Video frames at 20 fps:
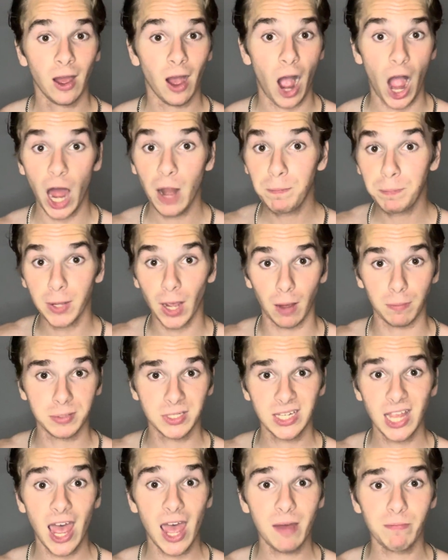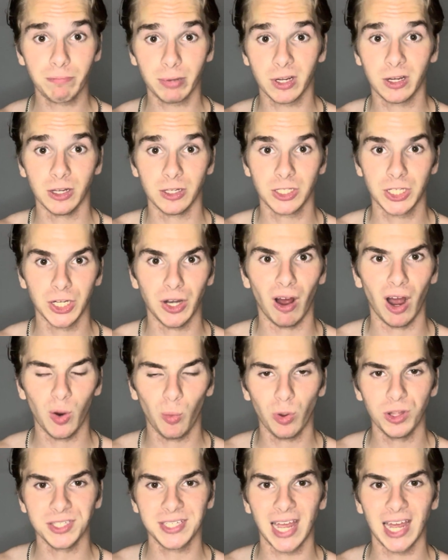I'd be upset because, I
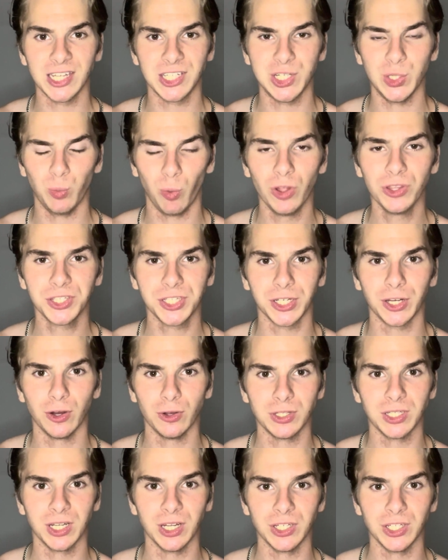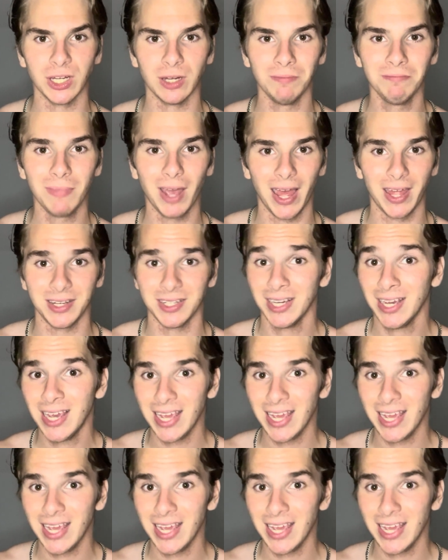want to go to the gym and